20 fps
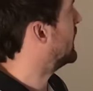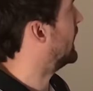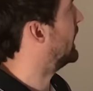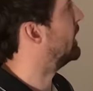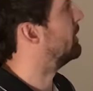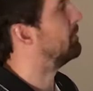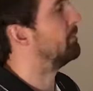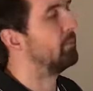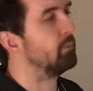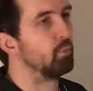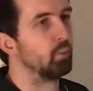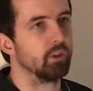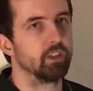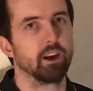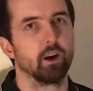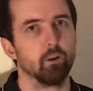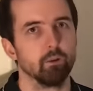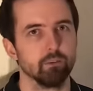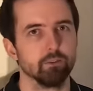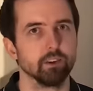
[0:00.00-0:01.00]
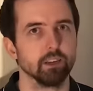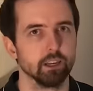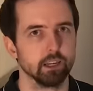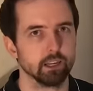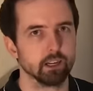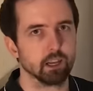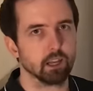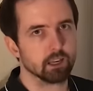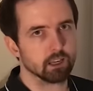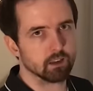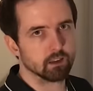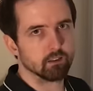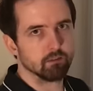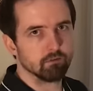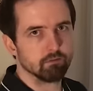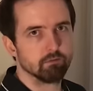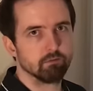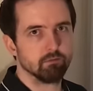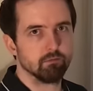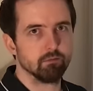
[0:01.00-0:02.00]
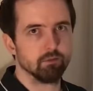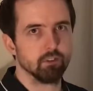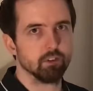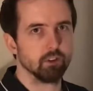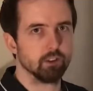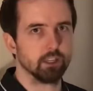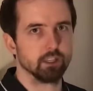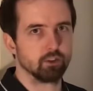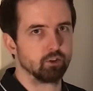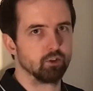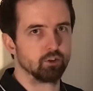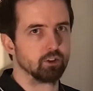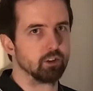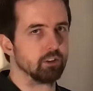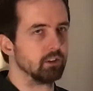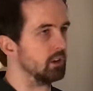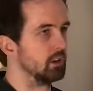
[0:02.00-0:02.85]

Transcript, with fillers: um, without feeling like this just